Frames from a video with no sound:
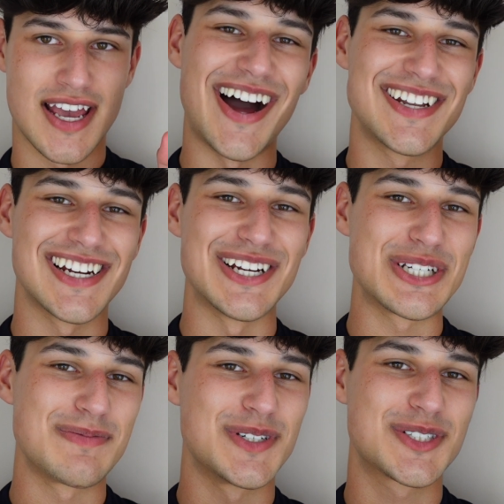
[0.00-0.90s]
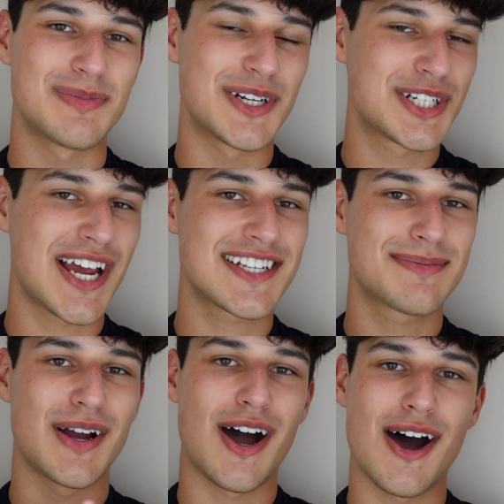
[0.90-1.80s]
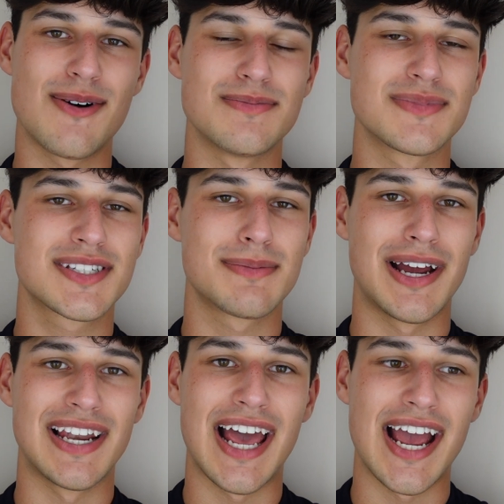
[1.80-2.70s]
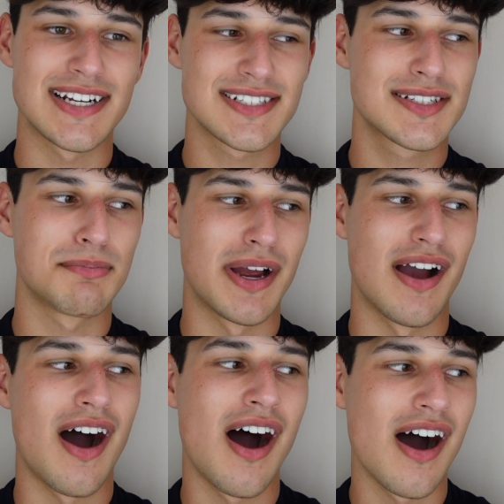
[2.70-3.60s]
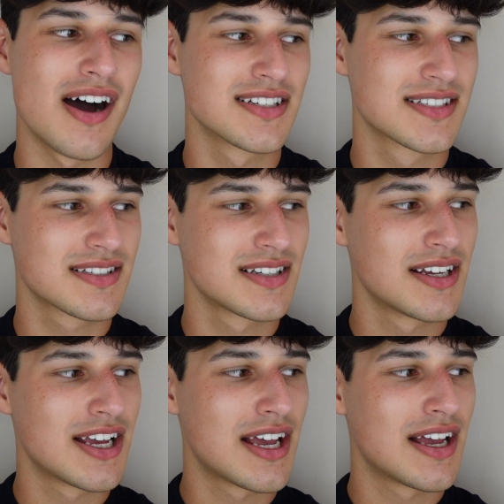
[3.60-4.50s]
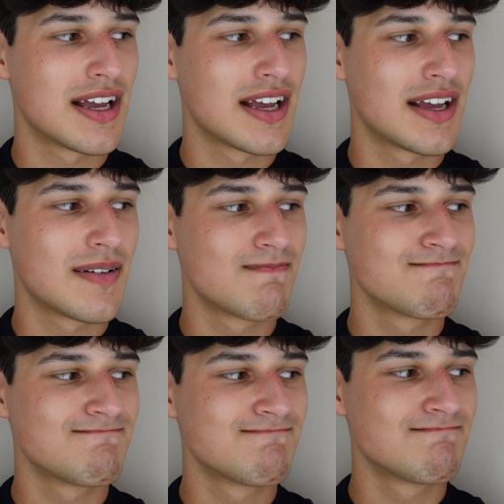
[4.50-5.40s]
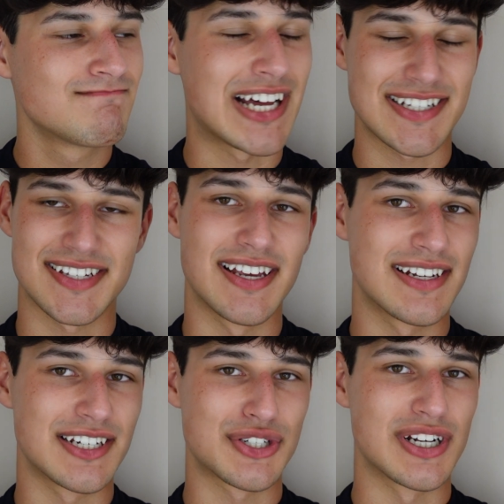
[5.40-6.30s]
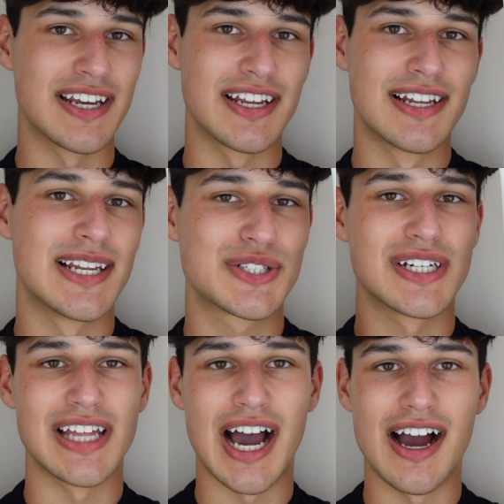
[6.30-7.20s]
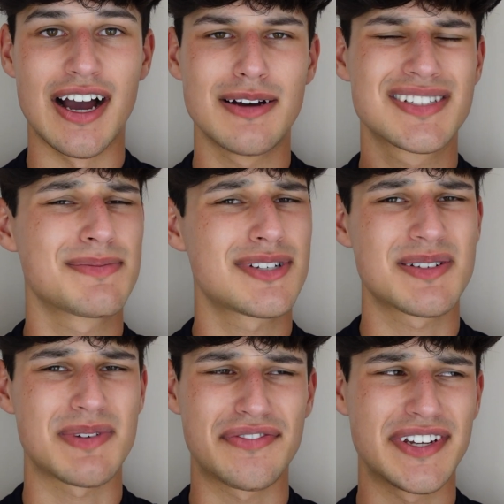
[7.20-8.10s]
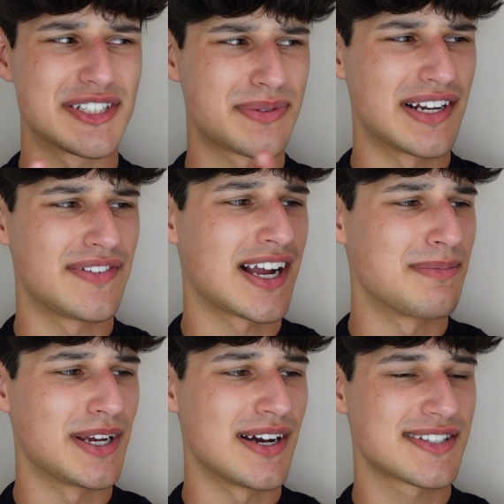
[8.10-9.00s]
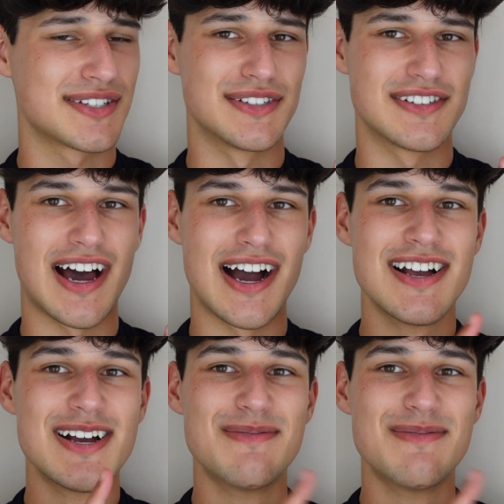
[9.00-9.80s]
And I literally put this on my chest, my arms, my legs, my arse. That's it, literally that. Sometimes my feet as well if I can be asked to do that.